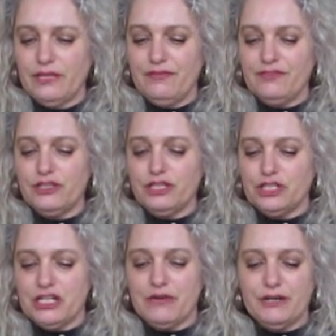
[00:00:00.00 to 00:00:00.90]
If not, the
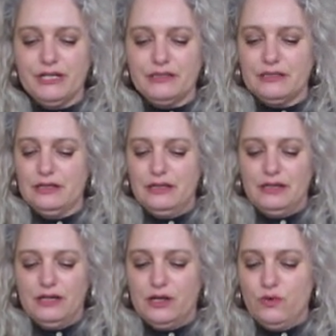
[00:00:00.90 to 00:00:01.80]
chariot
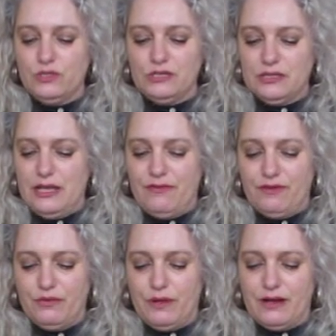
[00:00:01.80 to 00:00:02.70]
goes
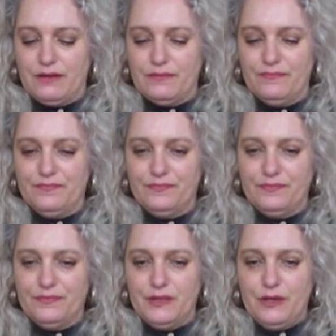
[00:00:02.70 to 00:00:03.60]
everywhere.
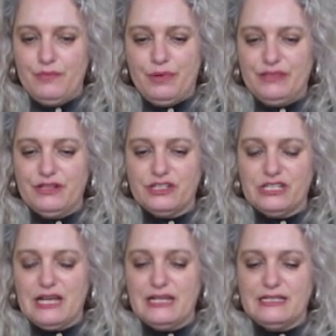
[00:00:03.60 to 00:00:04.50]
But there's
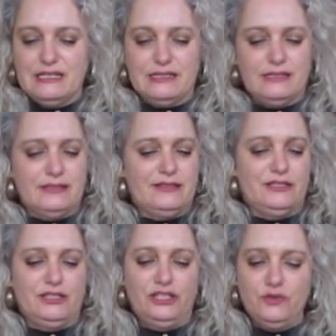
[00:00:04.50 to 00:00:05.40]
like
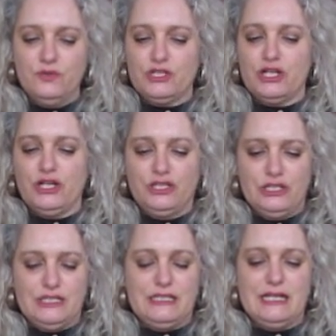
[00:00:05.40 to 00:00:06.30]
this huge
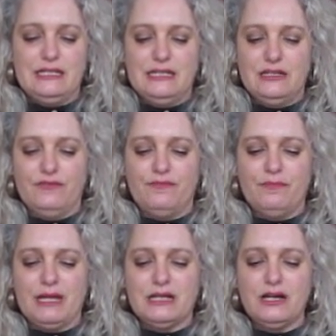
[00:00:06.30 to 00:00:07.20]
understanding of,
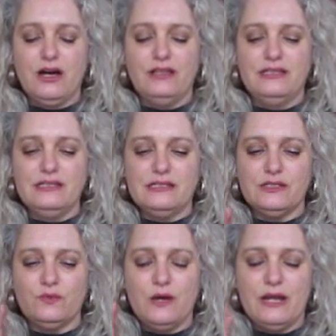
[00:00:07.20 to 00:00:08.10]
my God, this
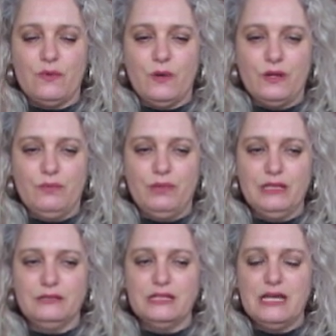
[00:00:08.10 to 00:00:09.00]
is what I want to
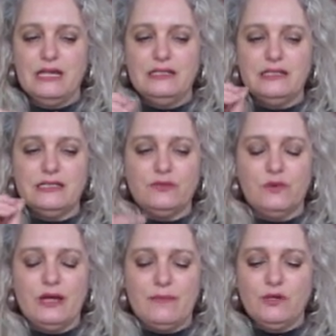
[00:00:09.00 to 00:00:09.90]
build. This is
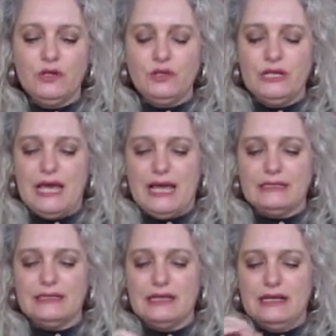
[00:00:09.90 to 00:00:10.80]
what I'm good
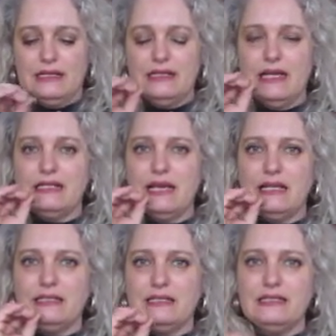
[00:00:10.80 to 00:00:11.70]
at and
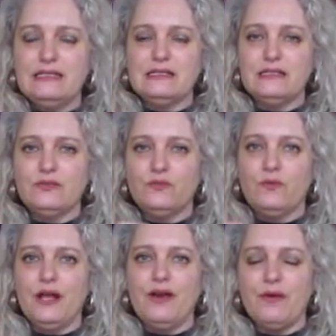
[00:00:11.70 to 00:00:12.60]
and this is
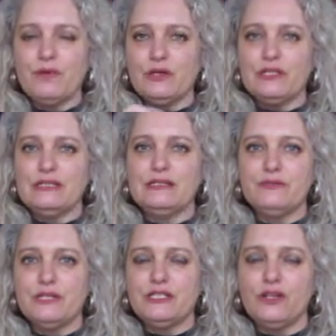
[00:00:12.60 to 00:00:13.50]
where i'm going to see
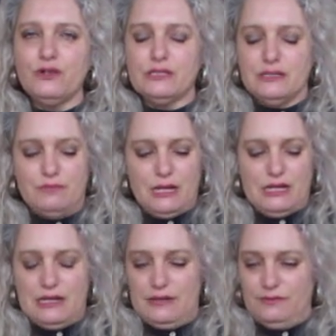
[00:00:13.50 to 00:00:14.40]
results in my
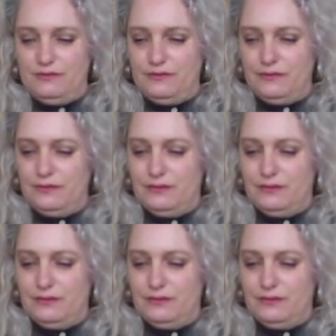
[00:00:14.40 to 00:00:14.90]
life